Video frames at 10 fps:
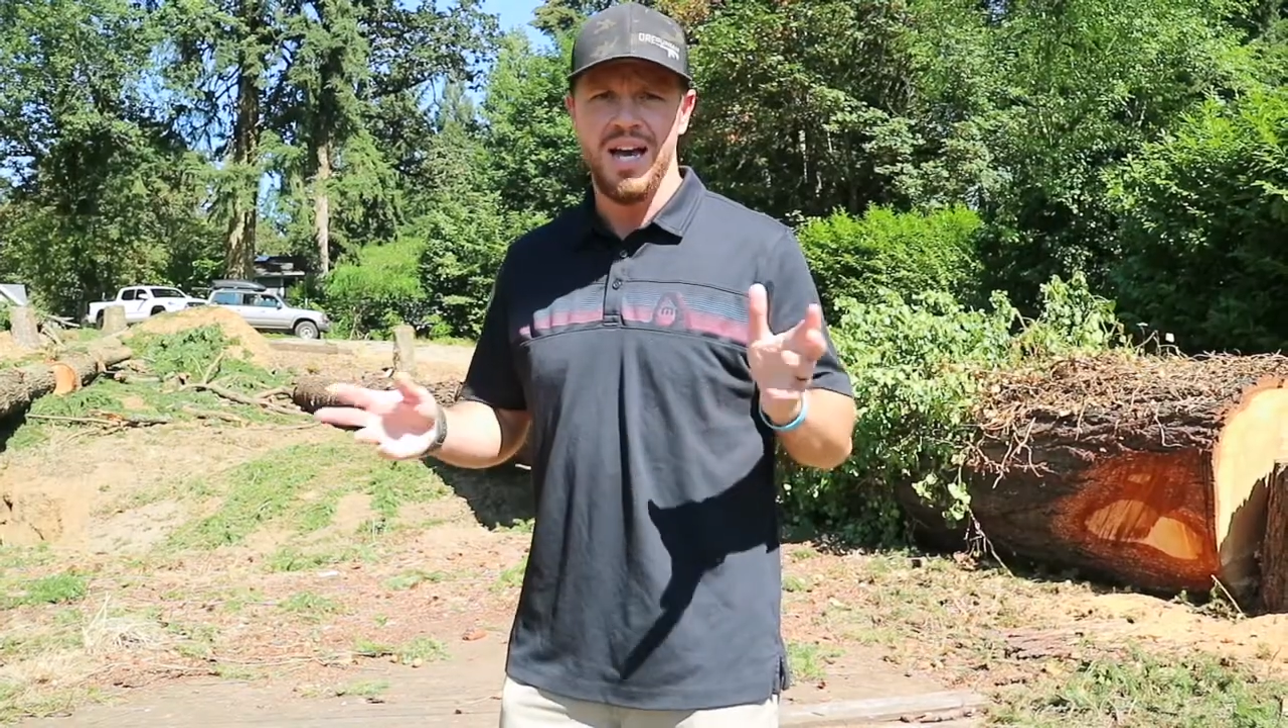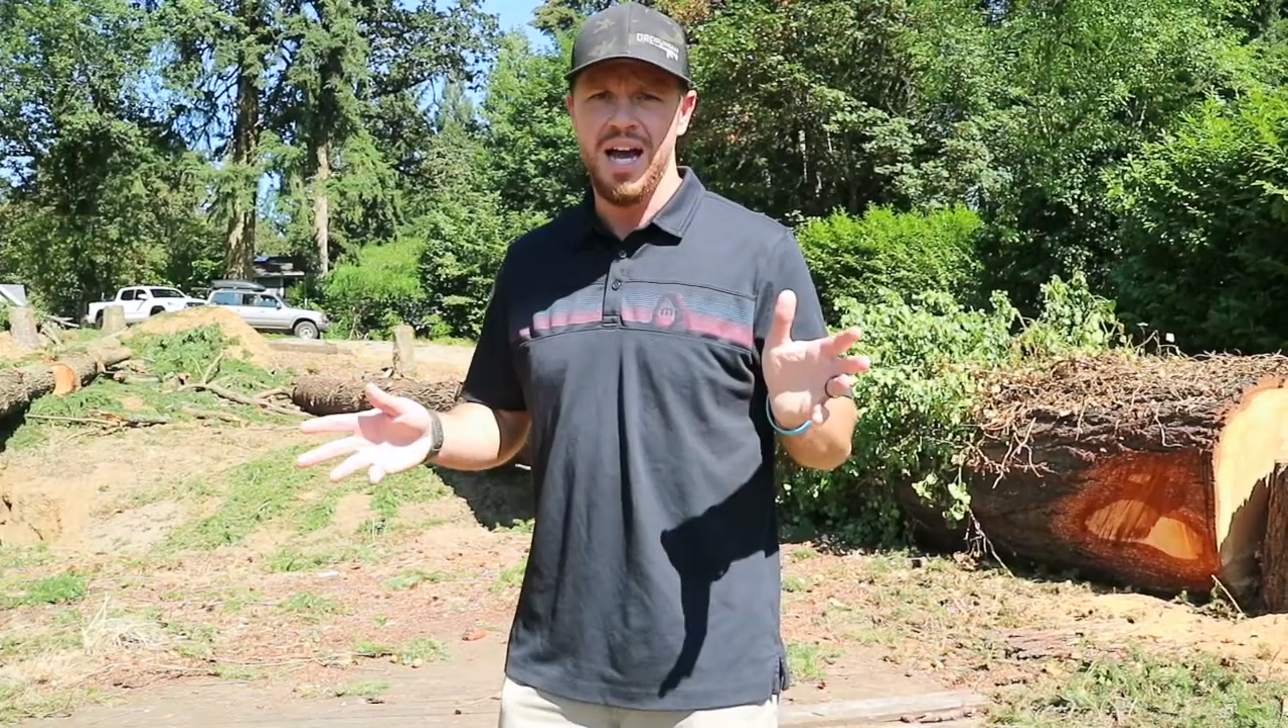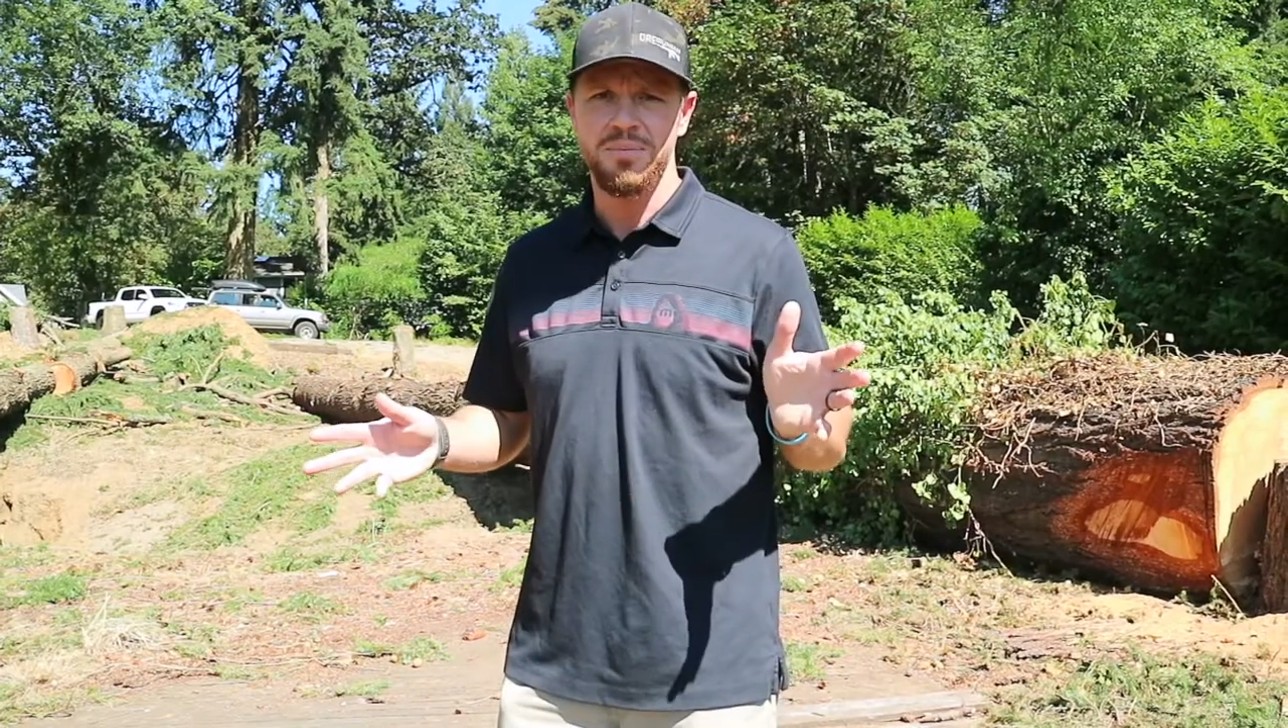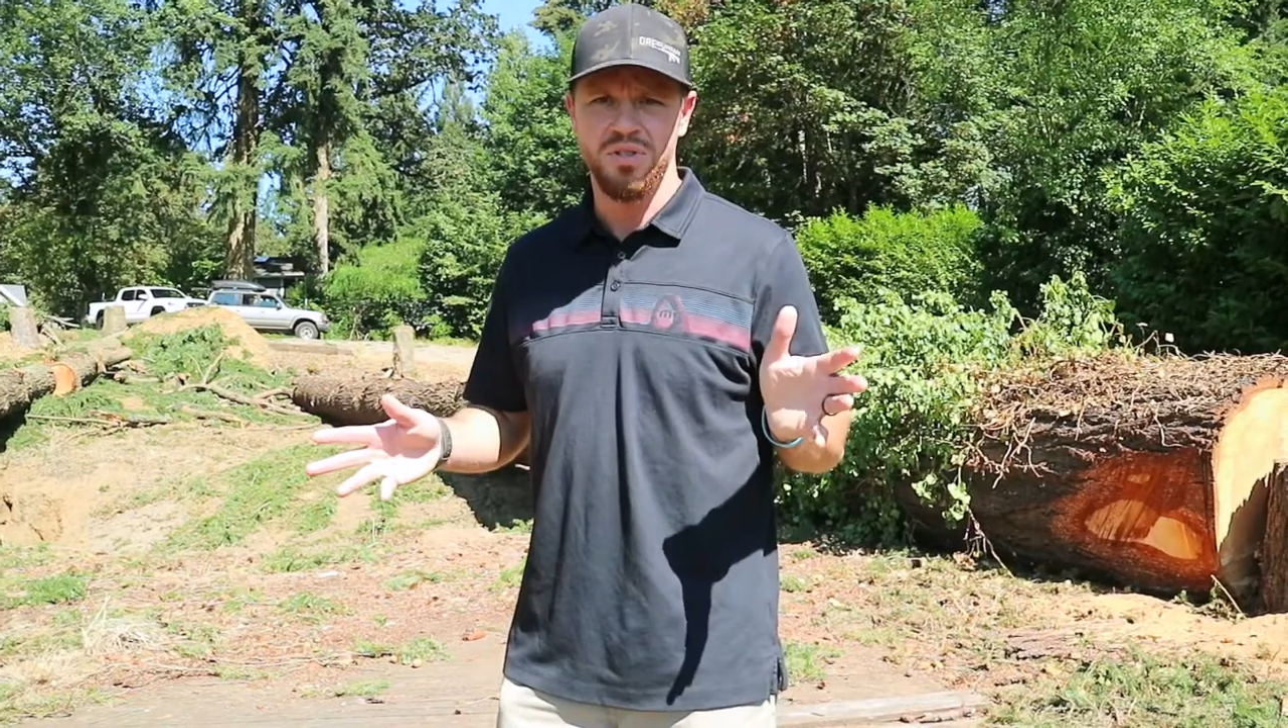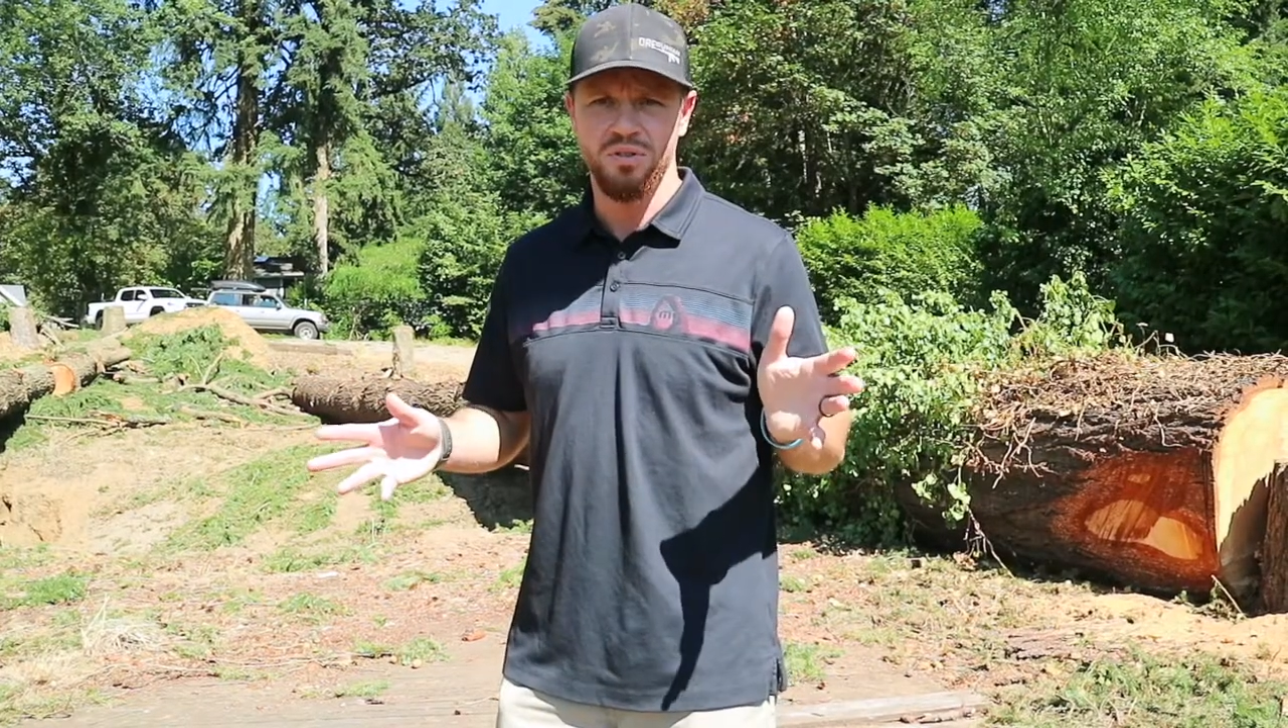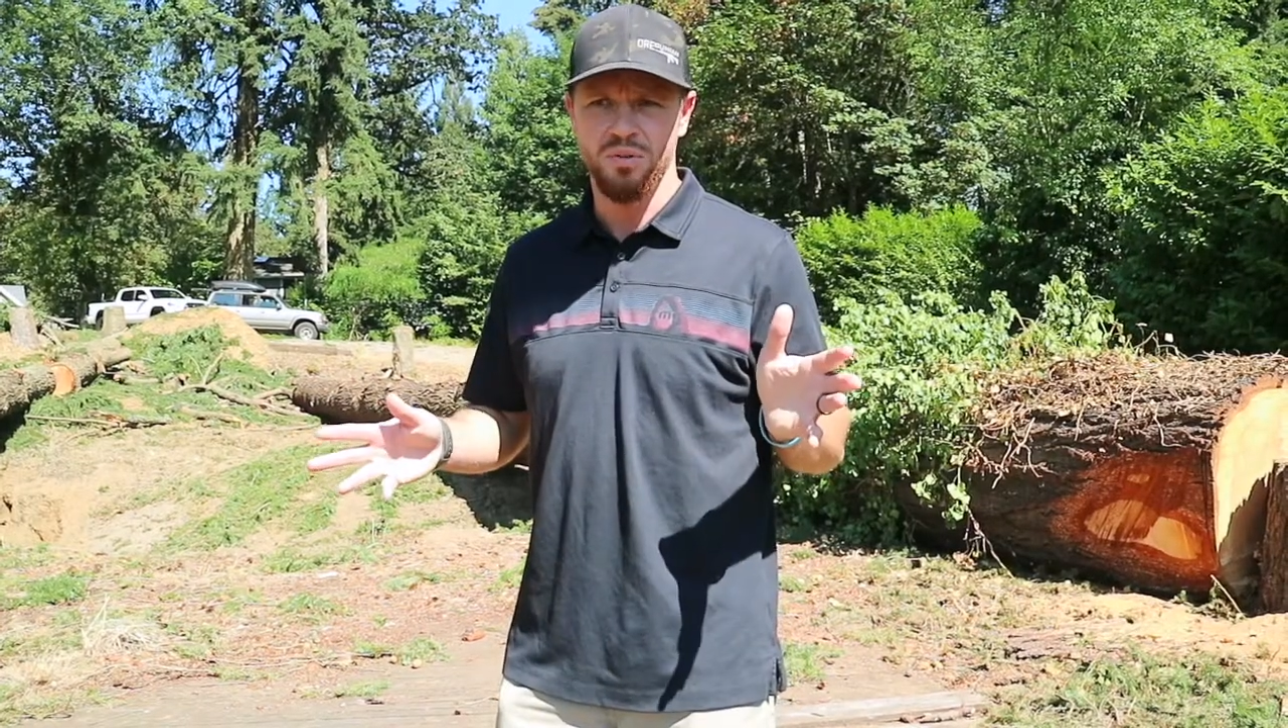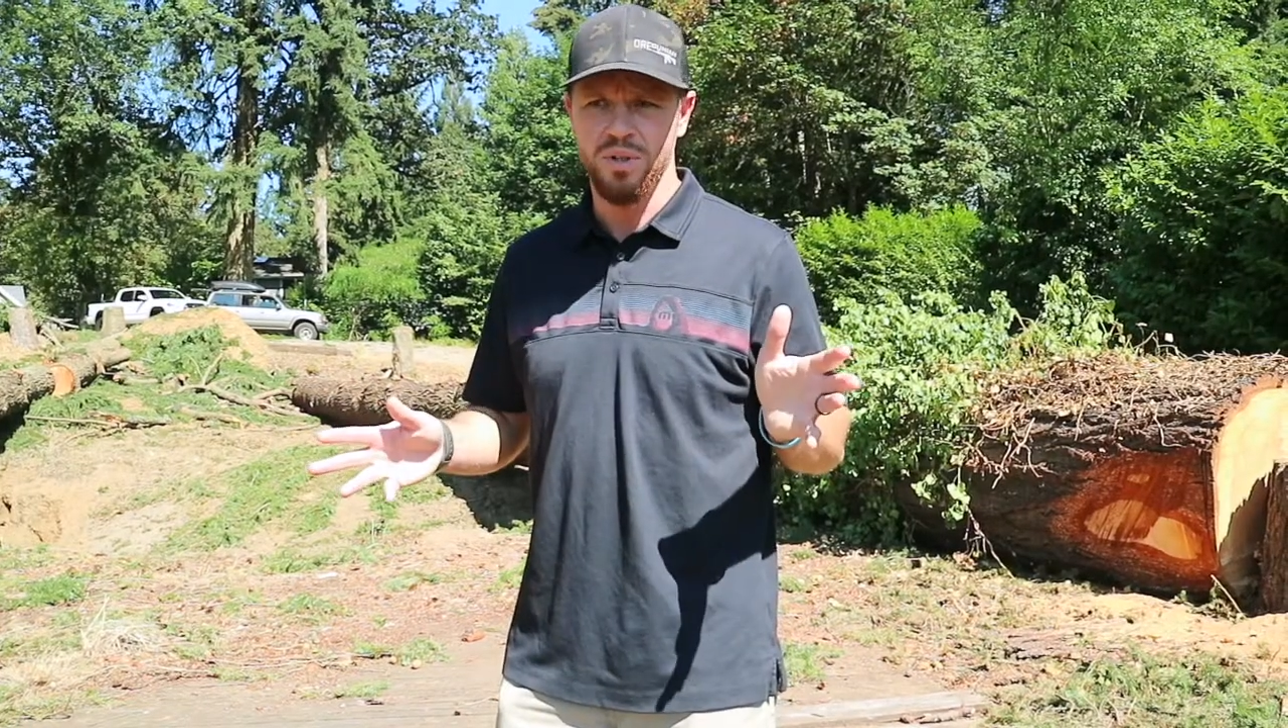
absolutely